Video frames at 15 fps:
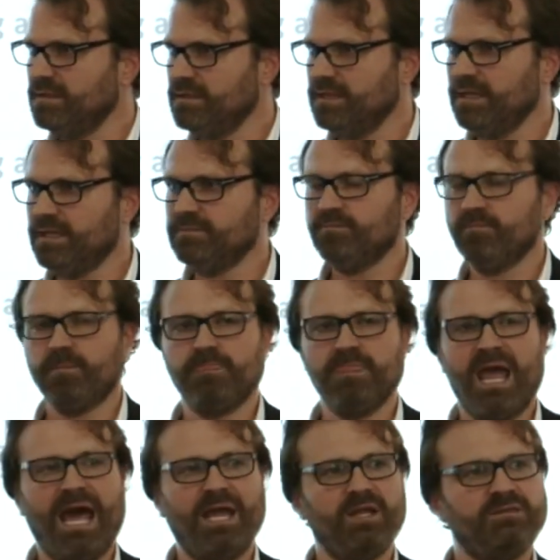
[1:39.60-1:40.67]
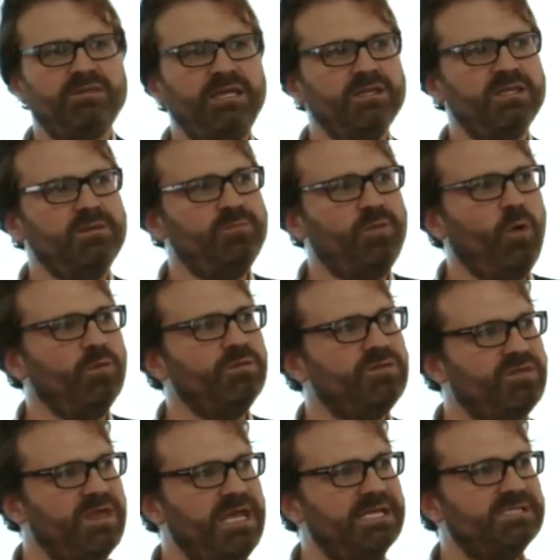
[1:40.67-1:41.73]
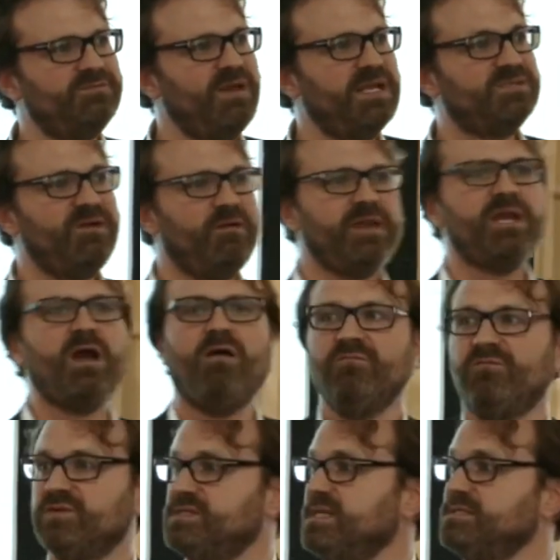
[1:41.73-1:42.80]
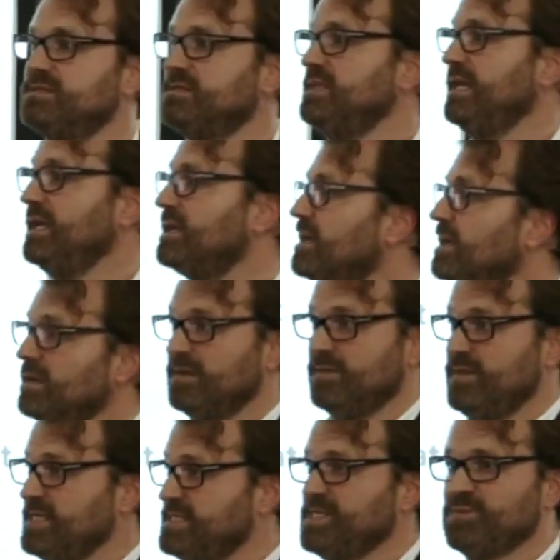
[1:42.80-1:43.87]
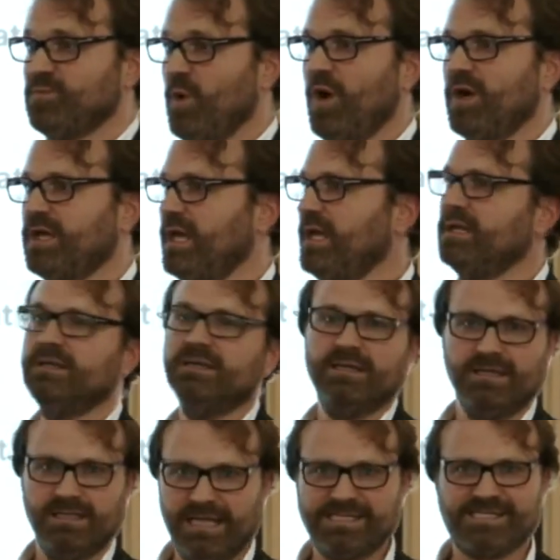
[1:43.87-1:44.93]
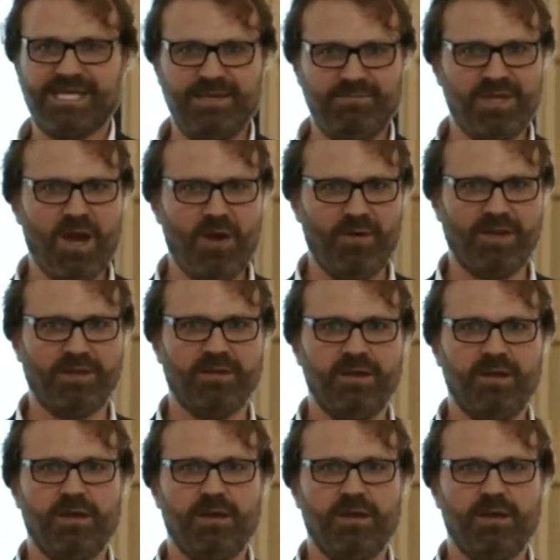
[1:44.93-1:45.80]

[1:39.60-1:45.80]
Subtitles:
Yeah? And I think the important thing, it's very comforting to think, this is working, let's keep going.